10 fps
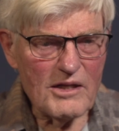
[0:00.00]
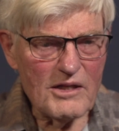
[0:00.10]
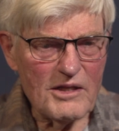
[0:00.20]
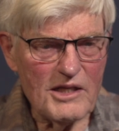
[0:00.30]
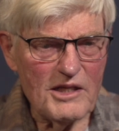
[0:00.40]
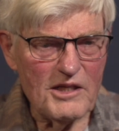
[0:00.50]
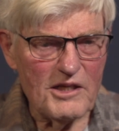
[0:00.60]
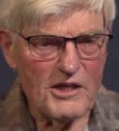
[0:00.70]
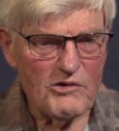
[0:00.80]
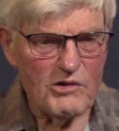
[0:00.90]
They
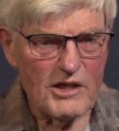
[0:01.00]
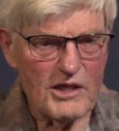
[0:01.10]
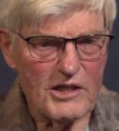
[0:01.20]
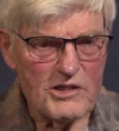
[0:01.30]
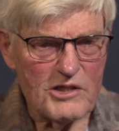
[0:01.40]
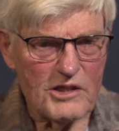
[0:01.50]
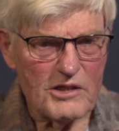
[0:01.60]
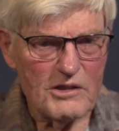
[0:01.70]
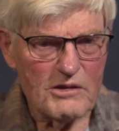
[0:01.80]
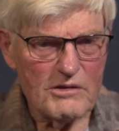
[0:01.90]
needed a drilling
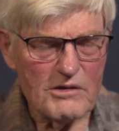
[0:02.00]
engineer,